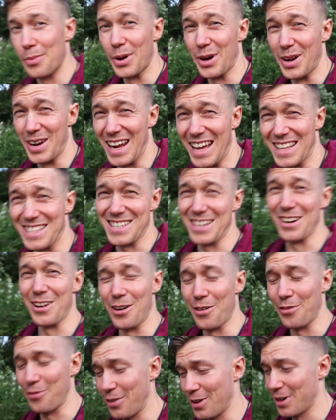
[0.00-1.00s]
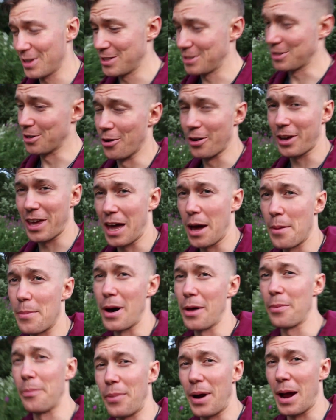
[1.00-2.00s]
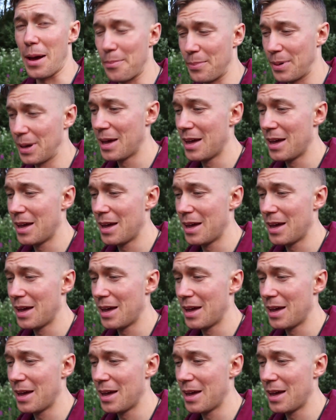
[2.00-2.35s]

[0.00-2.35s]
But that's enough talking about prep.